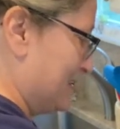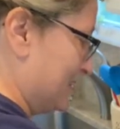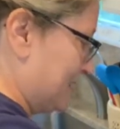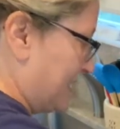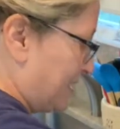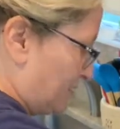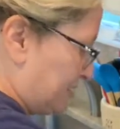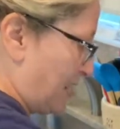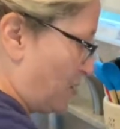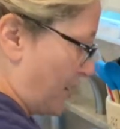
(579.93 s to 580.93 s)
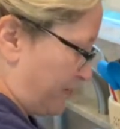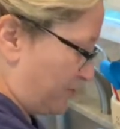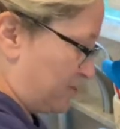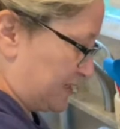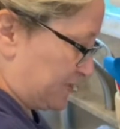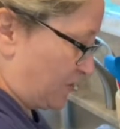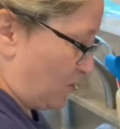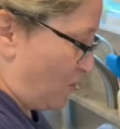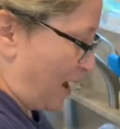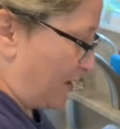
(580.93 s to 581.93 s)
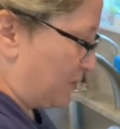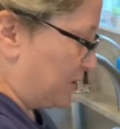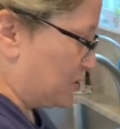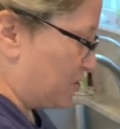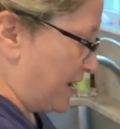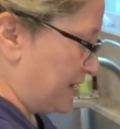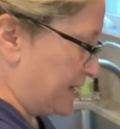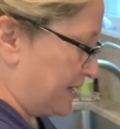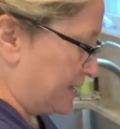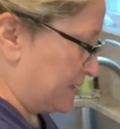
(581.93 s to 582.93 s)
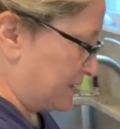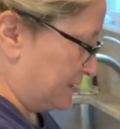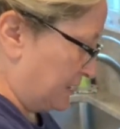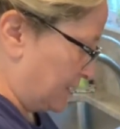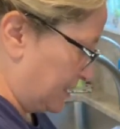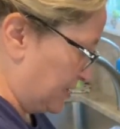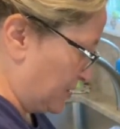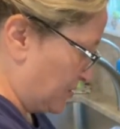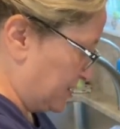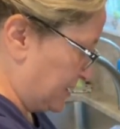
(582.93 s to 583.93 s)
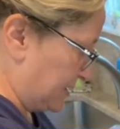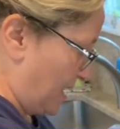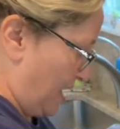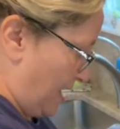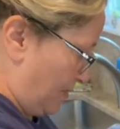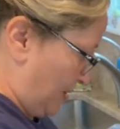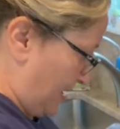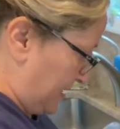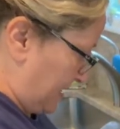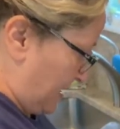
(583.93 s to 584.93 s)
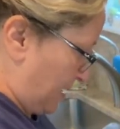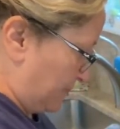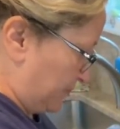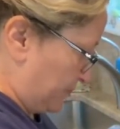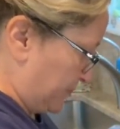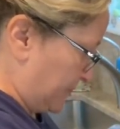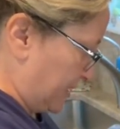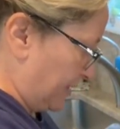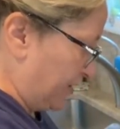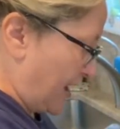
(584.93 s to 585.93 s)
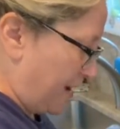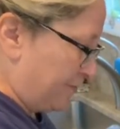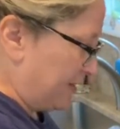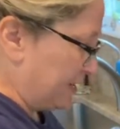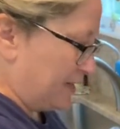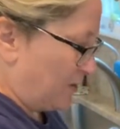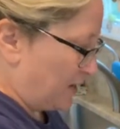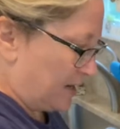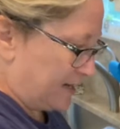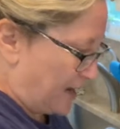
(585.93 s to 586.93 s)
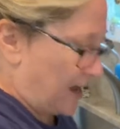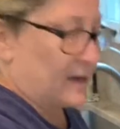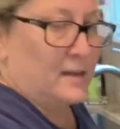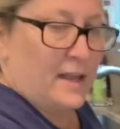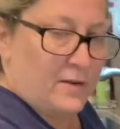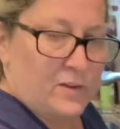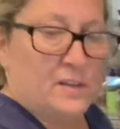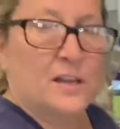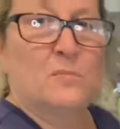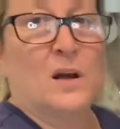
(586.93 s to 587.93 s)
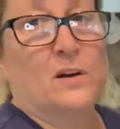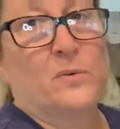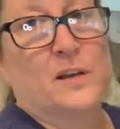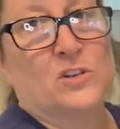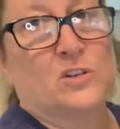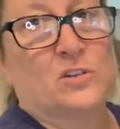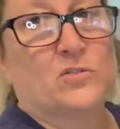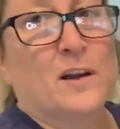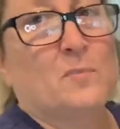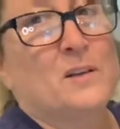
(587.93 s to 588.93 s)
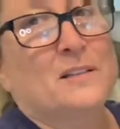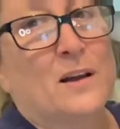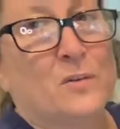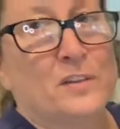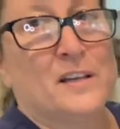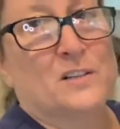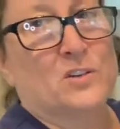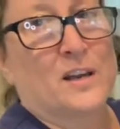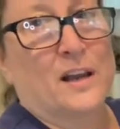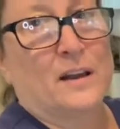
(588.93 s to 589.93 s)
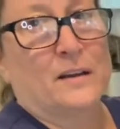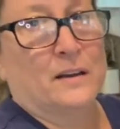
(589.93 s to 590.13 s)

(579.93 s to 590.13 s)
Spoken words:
stay away from this for a while when you're trying to get into ketosis. But if you have, you know, again, everything in moderation. Try to be as healthy as you can.